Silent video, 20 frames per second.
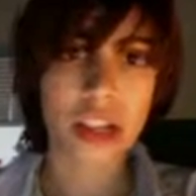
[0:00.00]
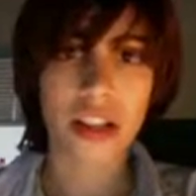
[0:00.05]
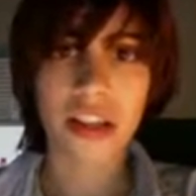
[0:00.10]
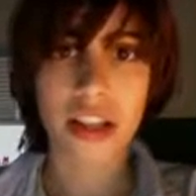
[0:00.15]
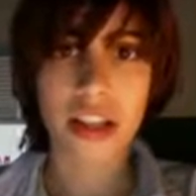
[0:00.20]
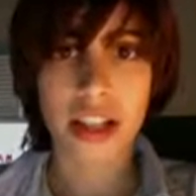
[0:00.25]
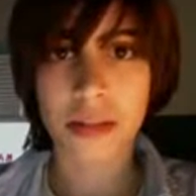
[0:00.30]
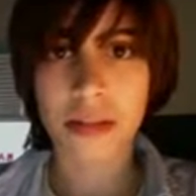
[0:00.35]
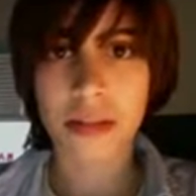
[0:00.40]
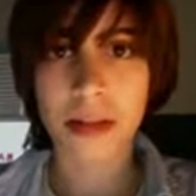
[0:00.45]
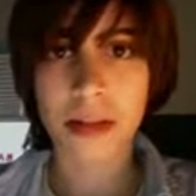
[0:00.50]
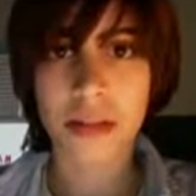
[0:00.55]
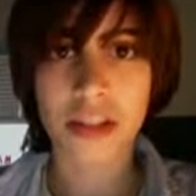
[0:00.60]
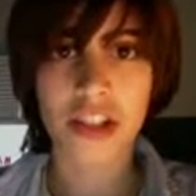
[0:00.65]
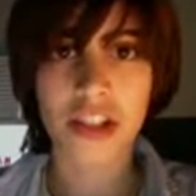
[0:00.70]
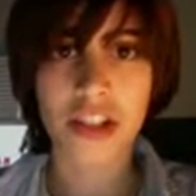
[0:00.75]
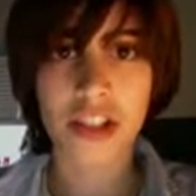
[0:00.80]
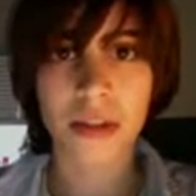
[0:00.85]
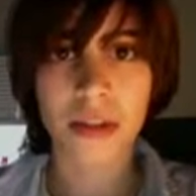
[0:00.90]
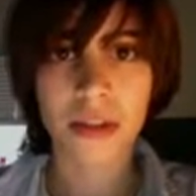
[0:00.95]
that's pretty
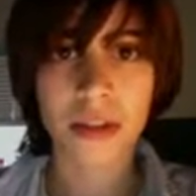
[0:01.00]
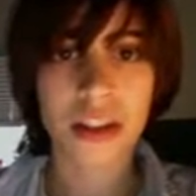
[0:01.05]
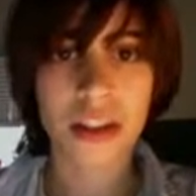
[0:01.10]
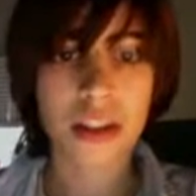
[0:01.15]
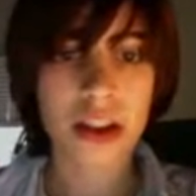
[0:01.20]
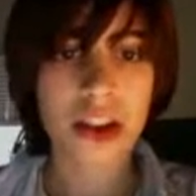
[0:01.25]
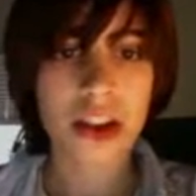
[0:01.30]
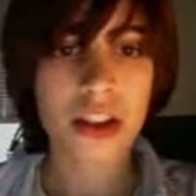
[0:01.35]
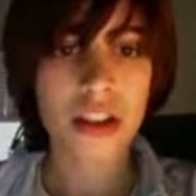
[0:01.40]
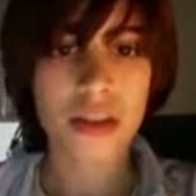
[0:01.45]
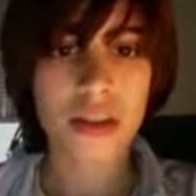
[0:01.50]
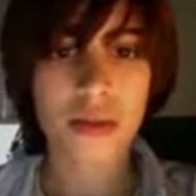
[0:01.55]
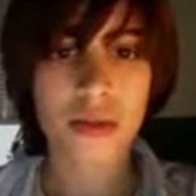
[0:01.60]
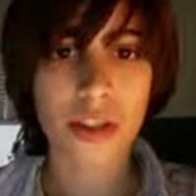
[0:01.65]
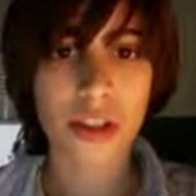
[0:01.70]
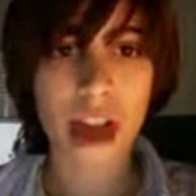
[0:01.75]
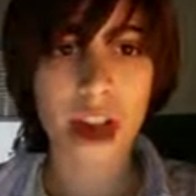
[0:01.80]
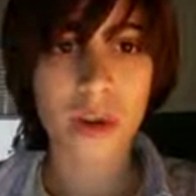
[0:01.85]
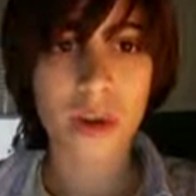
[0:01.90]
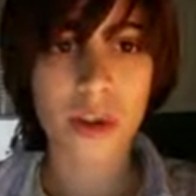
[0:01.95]
much it. So
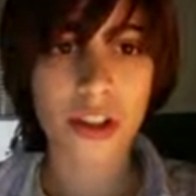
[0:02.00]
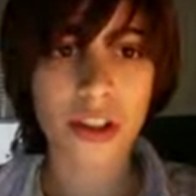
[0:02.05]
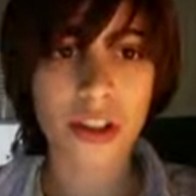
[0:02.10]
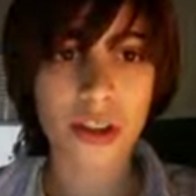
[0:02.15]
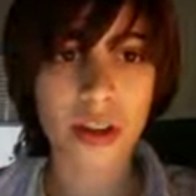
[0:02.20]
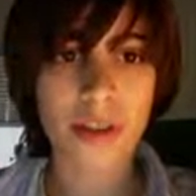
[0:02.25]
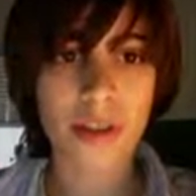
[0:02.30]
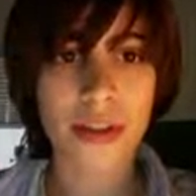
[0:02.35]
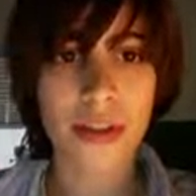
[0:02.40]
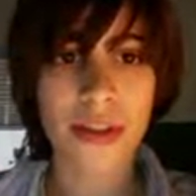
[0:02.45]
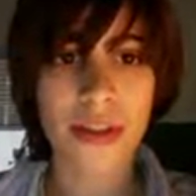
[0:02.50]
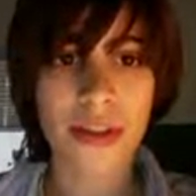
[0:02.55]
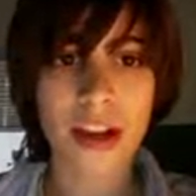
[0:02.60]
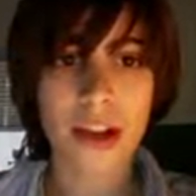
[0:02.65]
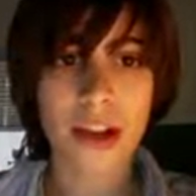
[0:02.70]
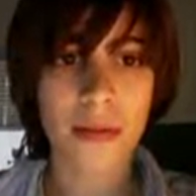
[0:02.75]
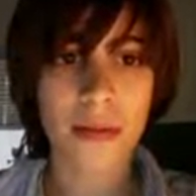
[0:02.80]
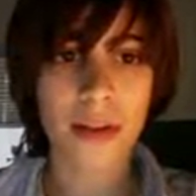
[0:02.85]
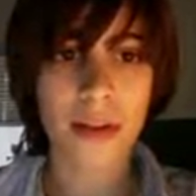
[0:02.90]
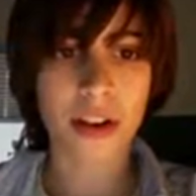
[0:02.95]
now once you have this set
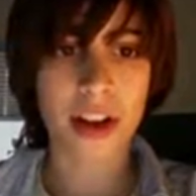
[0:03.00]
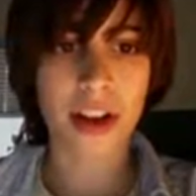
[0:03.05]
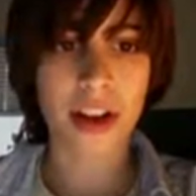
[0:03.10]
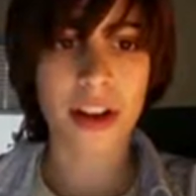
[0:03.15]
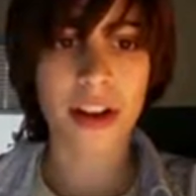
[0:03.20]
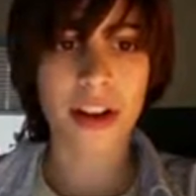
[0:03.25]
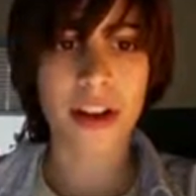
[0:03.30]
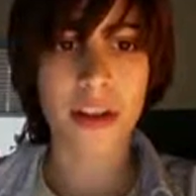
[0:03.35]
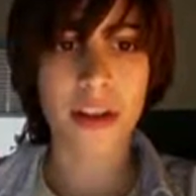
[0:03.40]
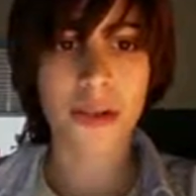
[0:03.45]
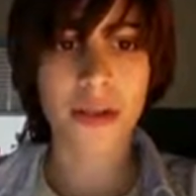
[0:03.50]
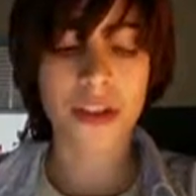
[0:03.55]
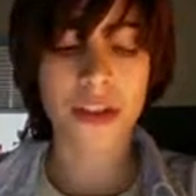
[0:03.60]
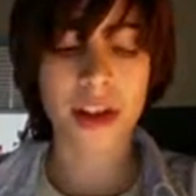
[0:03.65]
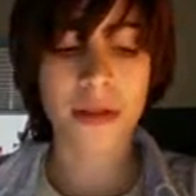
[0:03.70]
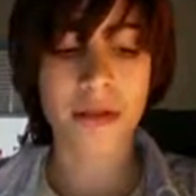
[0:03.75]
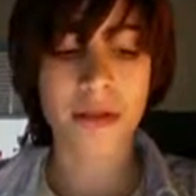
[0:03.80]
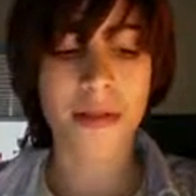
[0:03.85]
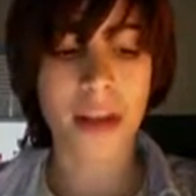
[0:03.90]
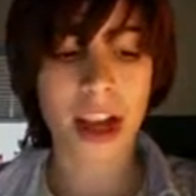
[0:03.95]
up, you're going to need a
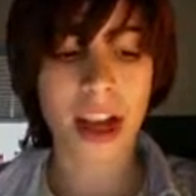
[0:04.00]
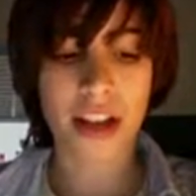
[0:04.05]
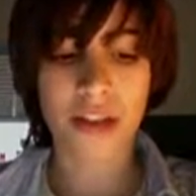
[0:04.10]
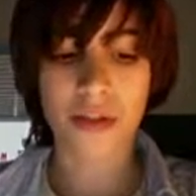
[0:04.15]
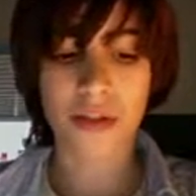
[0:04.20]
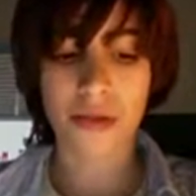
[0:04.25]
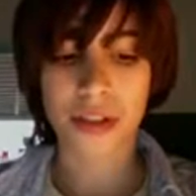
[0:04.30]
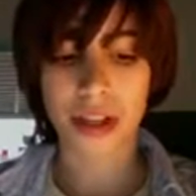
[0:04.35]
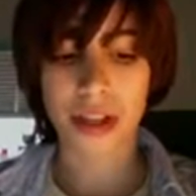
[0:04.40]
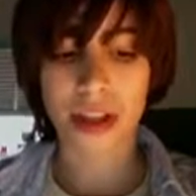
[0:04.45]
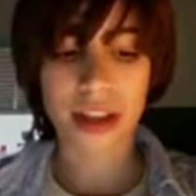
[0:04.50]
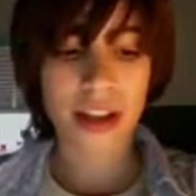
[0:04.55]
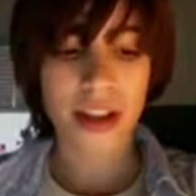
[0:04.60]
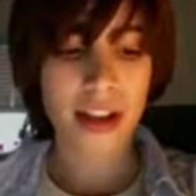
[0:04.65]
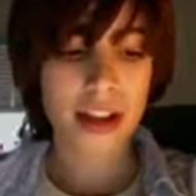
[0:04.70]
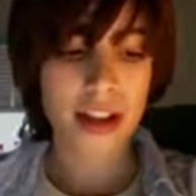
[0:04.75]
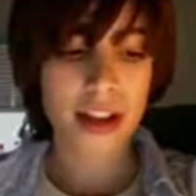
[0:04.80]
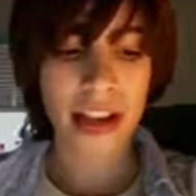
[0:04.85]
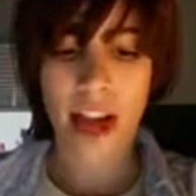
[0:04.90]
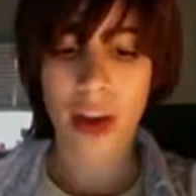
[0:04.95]
username and password.
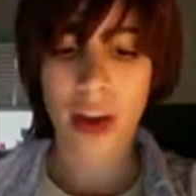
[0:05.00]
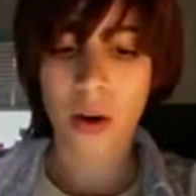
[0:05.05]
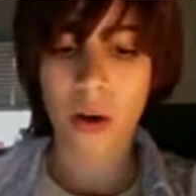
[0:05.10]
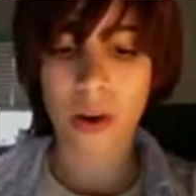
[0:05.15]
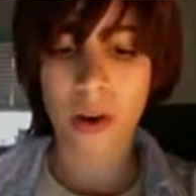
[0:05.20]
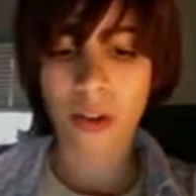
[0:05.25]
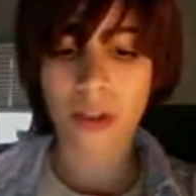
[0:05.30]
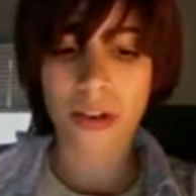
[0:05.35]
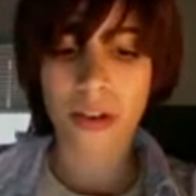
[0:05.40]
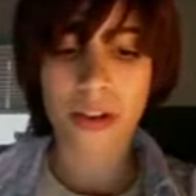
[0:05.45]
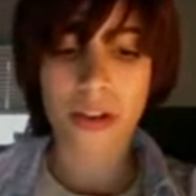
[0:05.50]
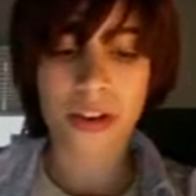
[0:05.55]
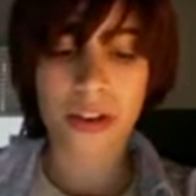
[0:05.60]
Now your